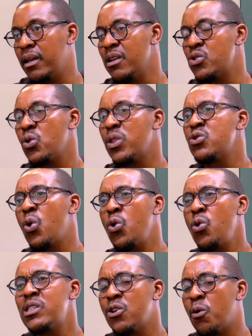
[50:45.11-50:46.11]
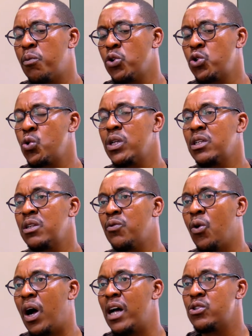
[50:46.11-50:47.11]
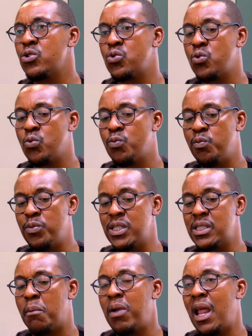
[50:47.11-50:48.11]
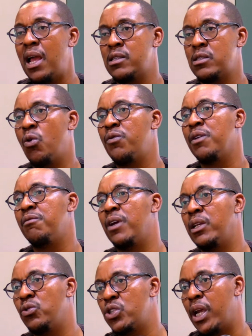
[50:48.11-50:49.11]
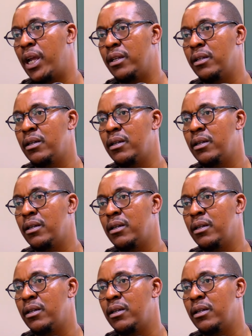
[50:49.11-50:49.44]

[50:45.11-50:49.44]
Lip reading: So there's always an opportunity for us to be suppliers of the value chain